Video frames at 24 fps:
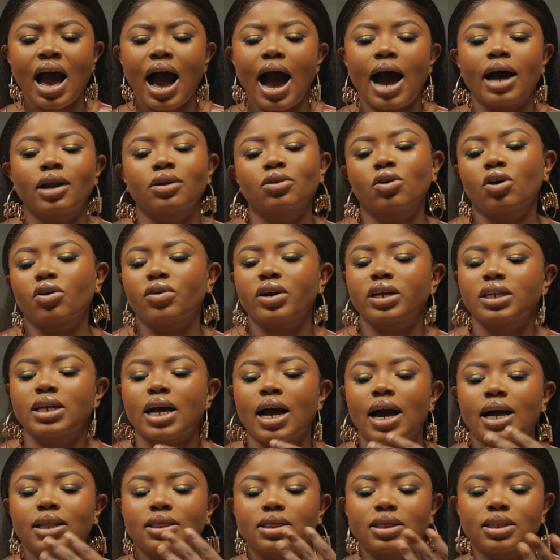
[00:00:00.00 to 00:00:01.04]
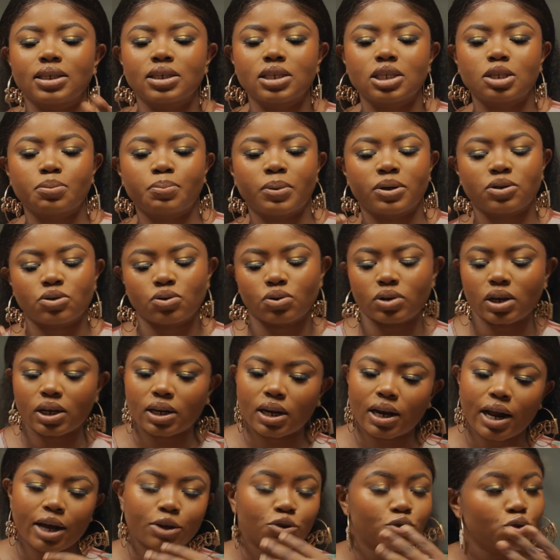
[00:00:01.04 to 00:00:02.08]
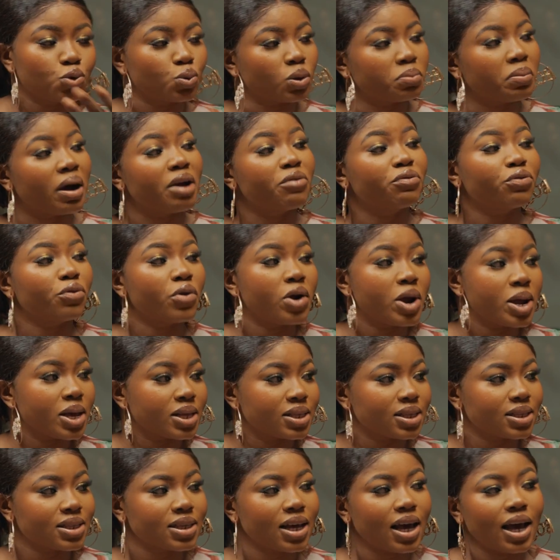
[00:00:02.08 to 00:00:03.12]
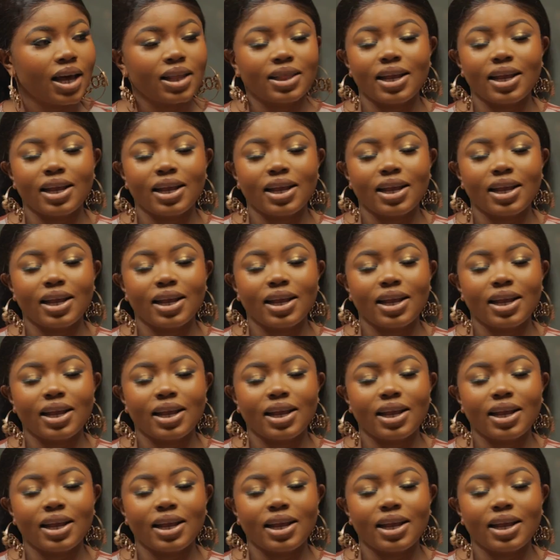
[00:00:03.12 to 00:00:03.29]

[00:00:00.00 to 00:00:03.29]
And already I had this persona that I use with my friends